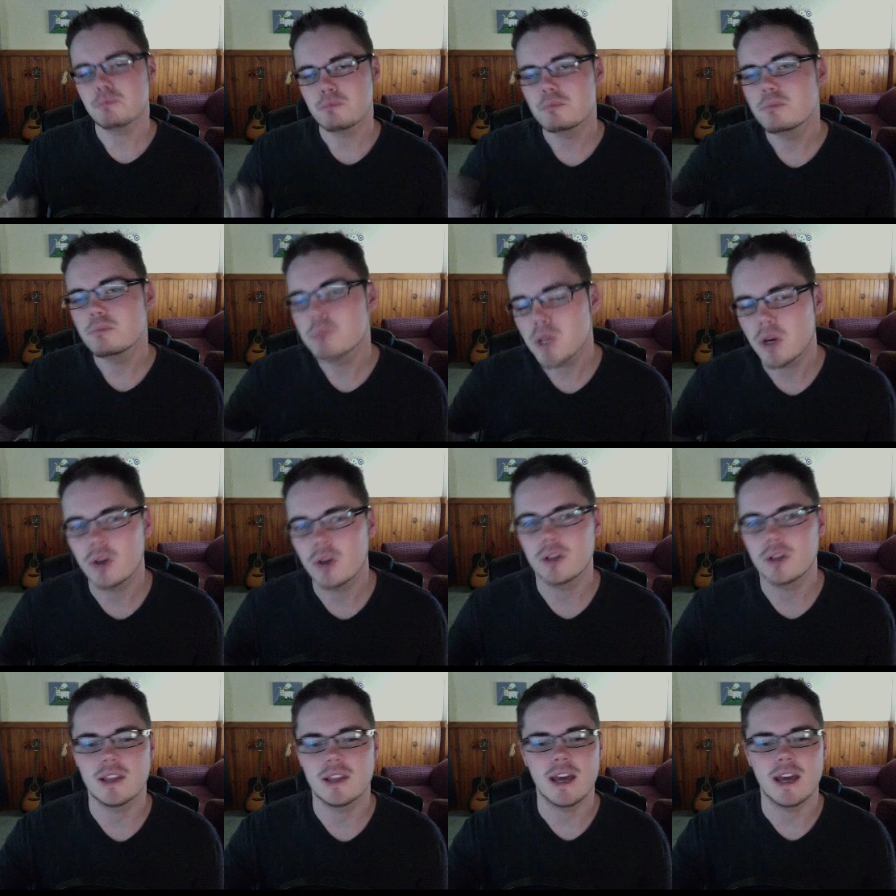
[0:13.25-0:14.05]

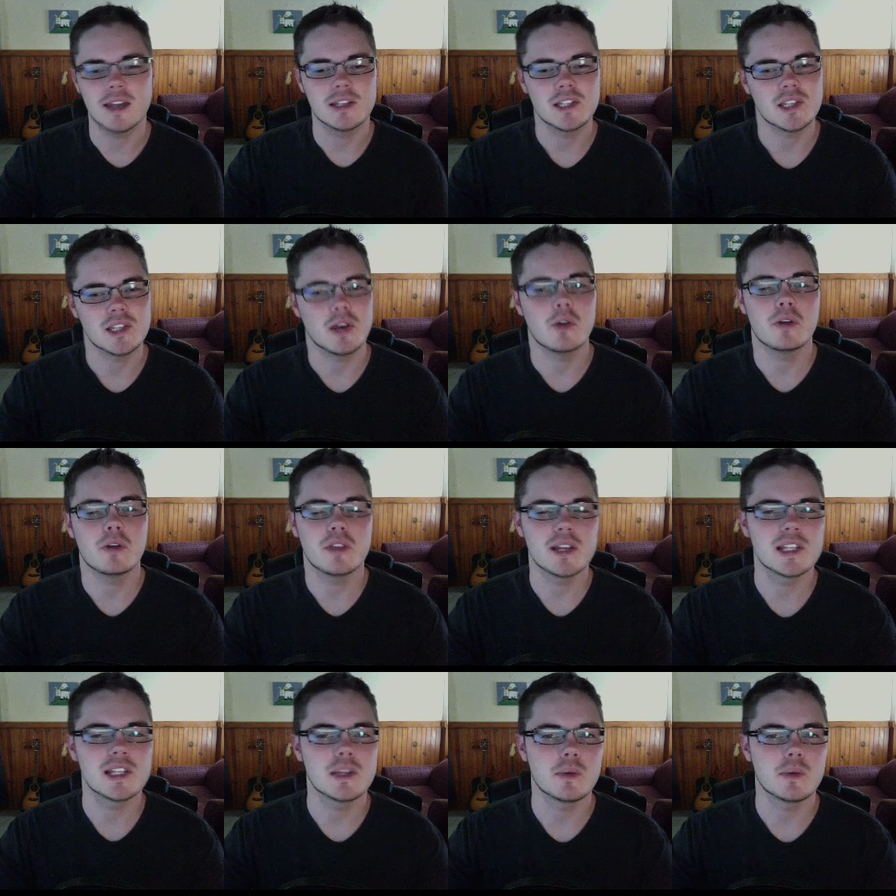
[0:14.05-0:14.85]
beyond that, so
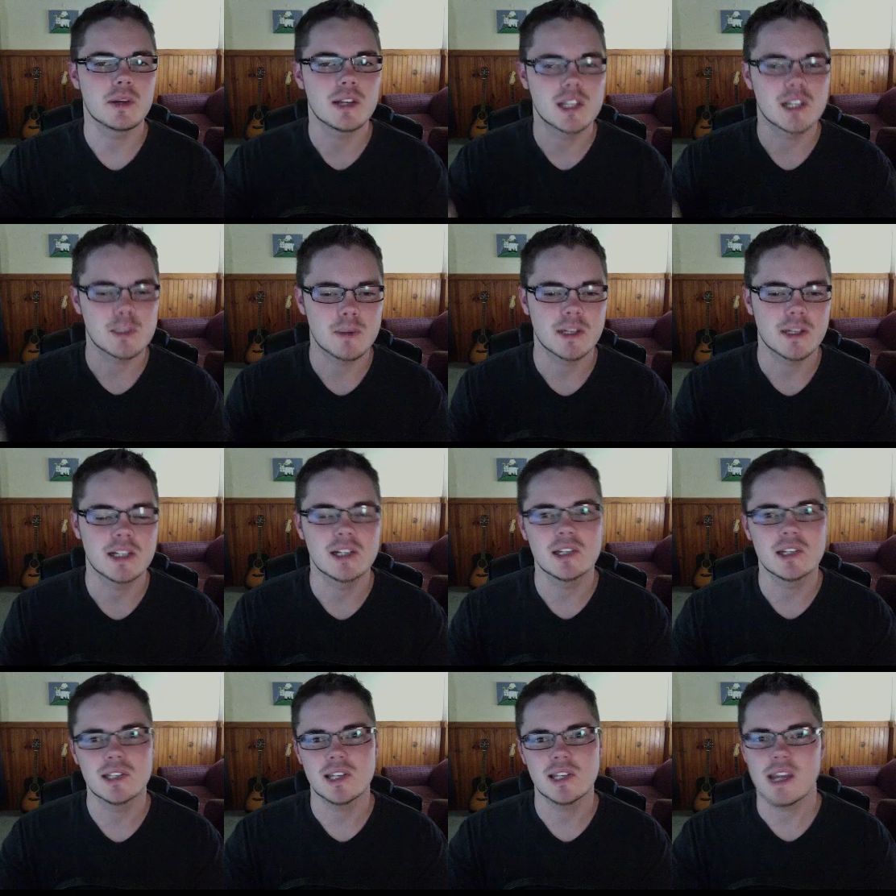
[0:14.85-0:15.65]
things that we're expecting
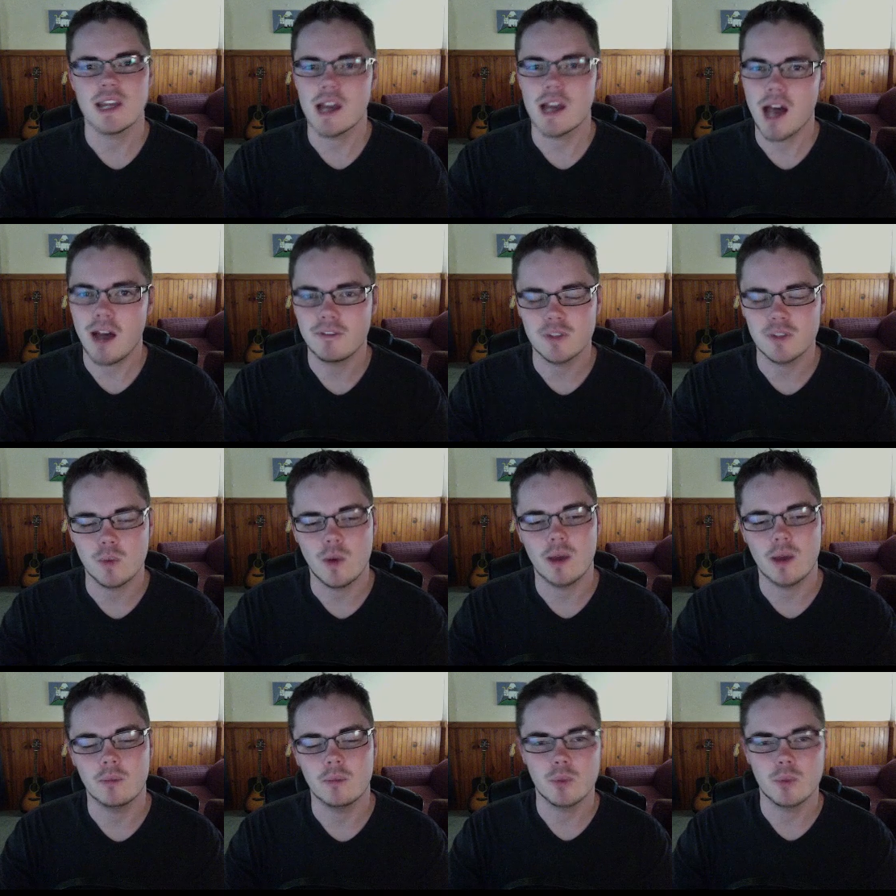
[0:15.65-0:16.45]
to see after
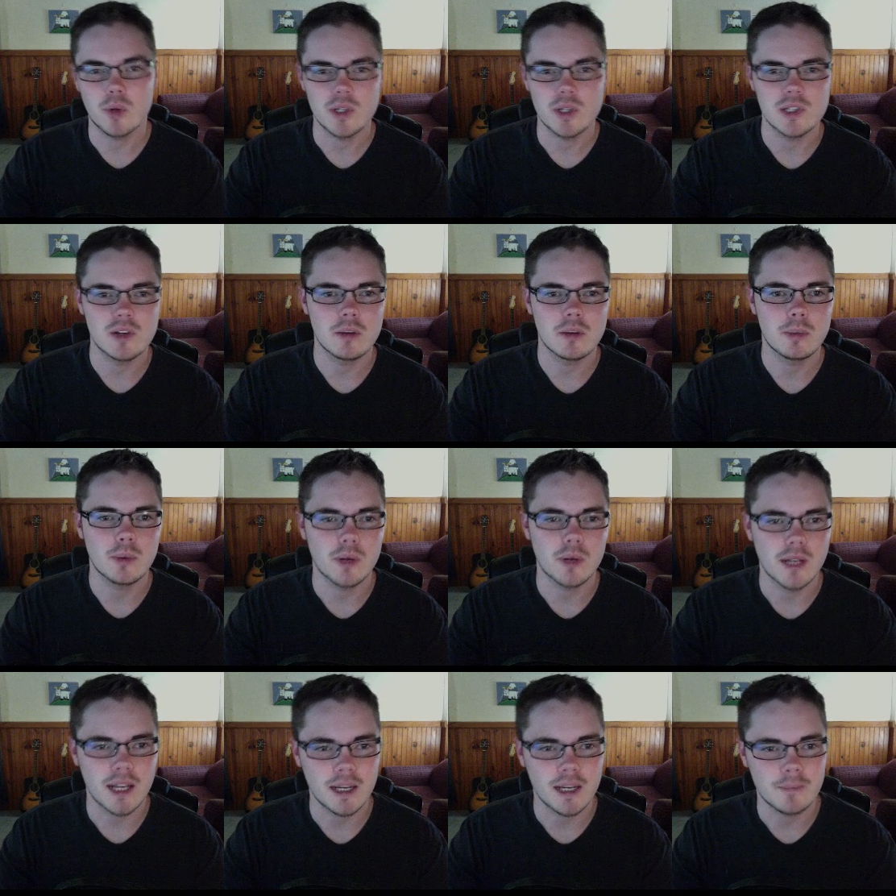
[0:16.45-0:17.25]

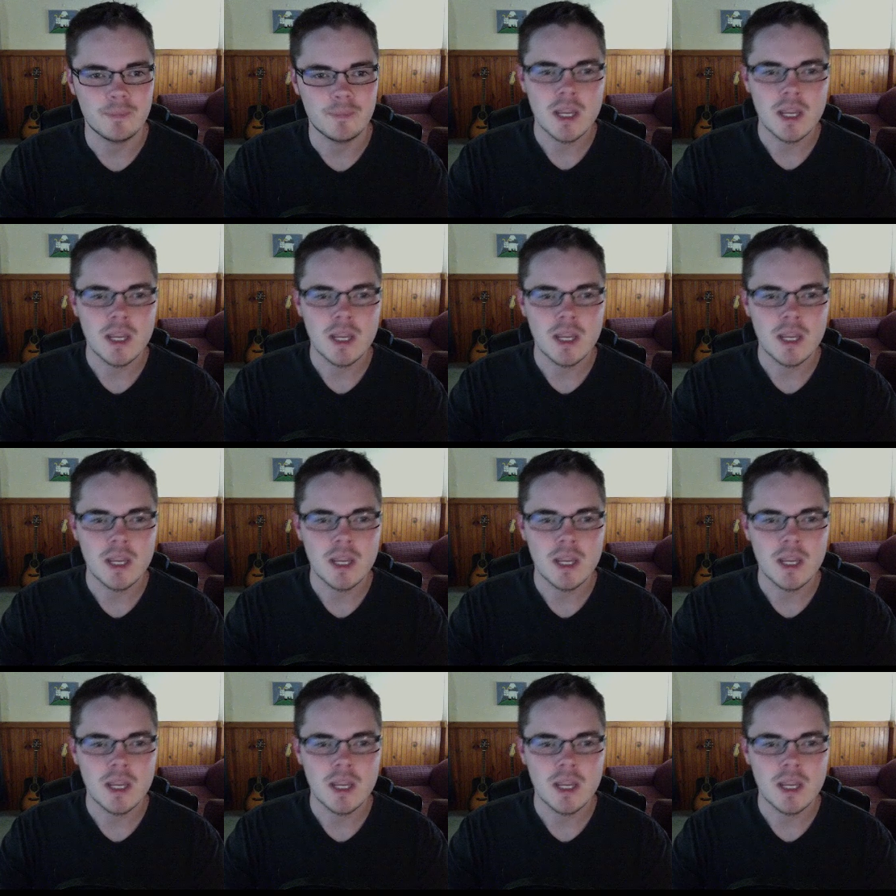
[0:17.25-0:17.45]
1.0.8.